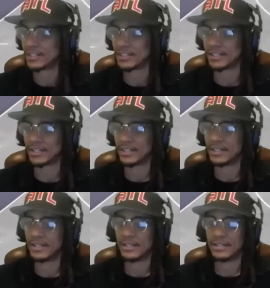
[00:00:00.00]

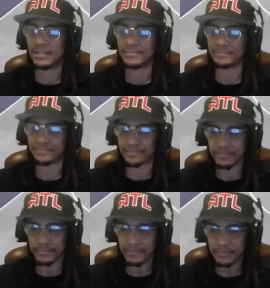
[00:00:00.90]

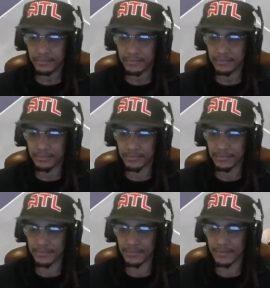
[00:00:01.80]

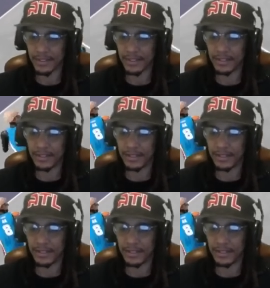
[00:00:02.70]
Nobody speaks.